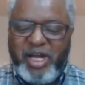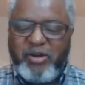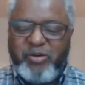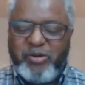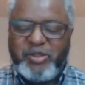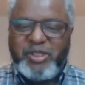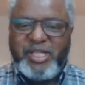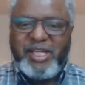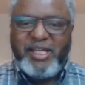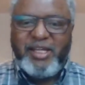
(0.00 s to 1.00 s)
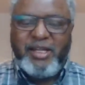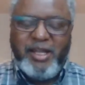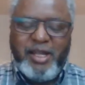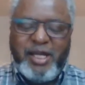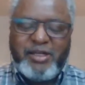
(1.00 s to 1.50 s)
across the
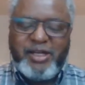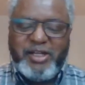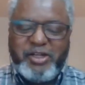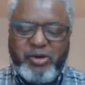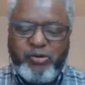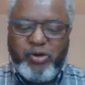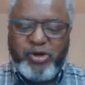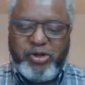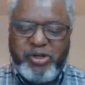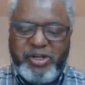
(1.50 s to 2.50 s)
Atlantic world,